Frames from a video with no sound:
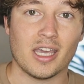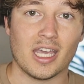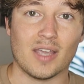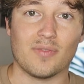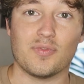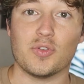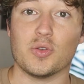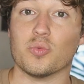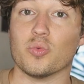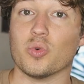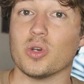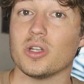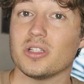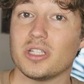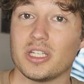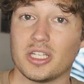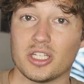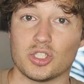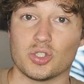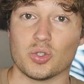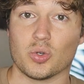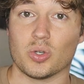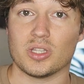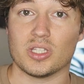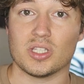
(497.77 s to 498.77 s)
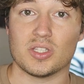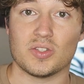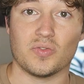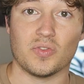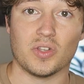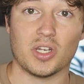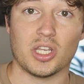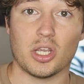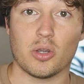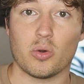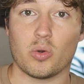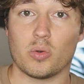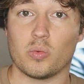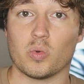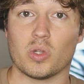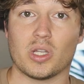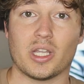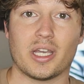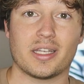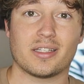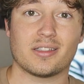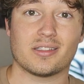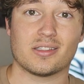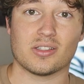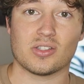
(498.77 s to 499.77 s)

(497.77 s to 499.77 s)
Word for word: If you really enjoyed this video and would like